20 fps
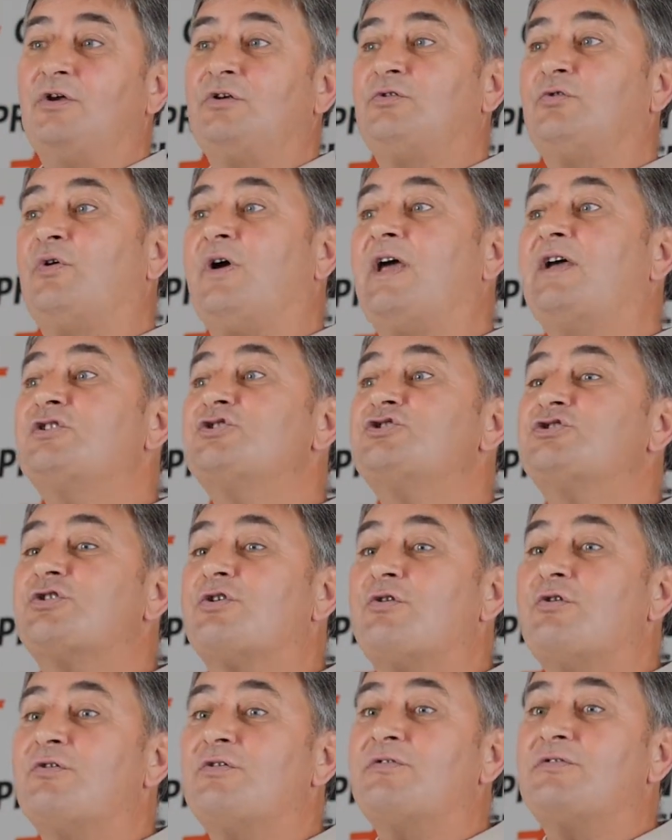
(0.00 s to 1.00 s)
to
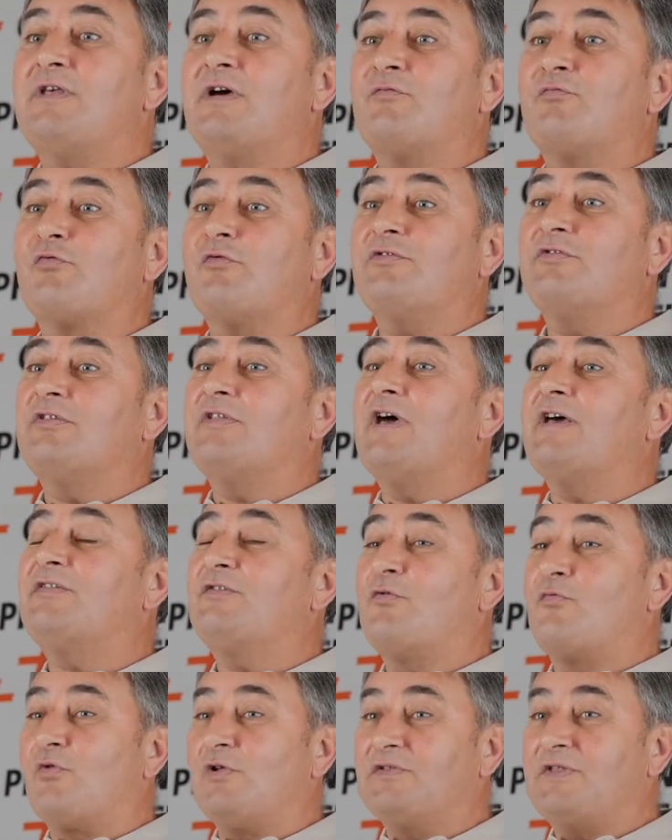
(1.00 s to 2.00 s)
ensure that
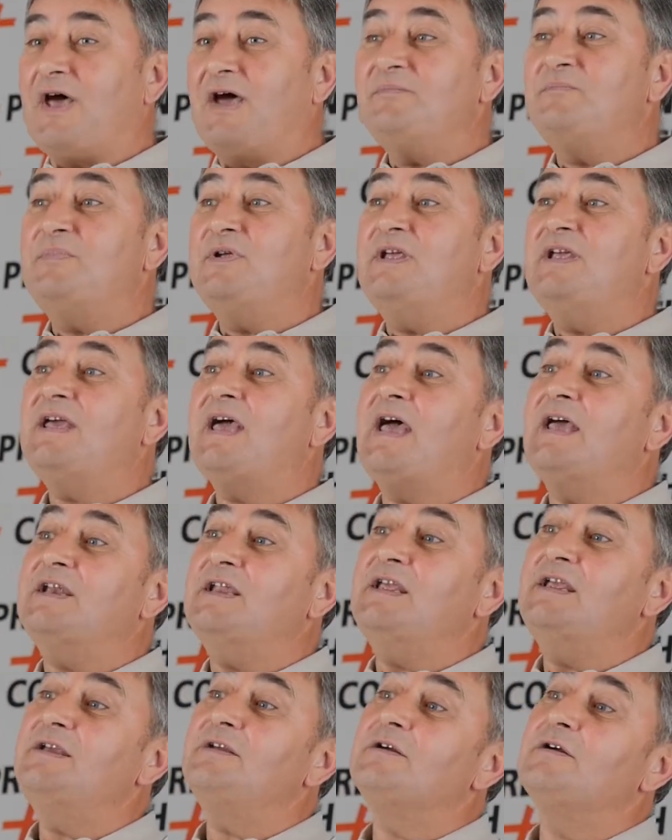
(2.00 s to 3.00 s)
there will not be
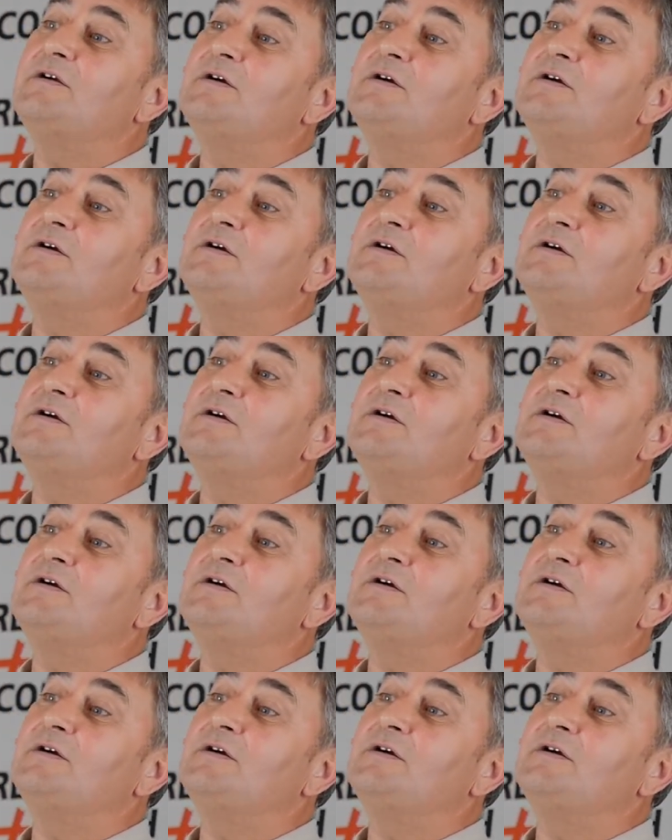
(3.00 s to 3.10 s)
any